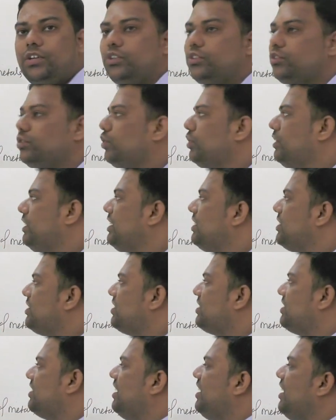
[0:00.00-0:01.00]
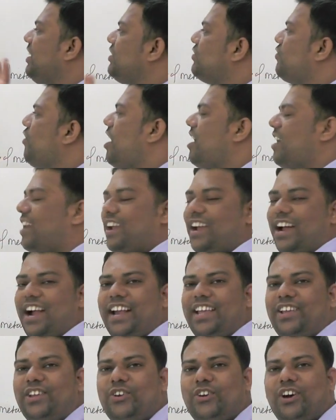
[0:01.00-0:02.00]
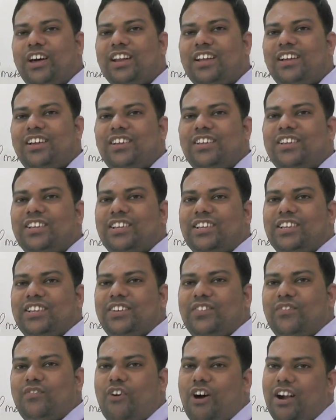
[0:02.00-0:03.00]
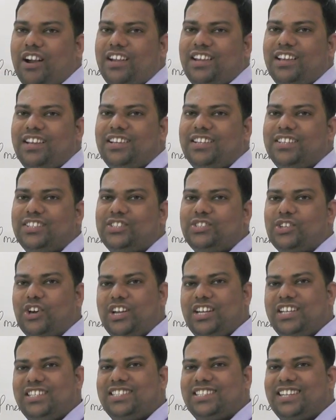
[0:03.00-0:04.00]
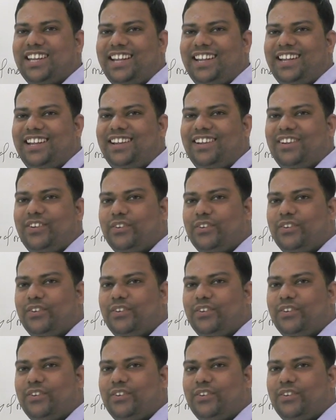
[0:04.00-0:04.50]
So this thing is what regarding your what, solid state.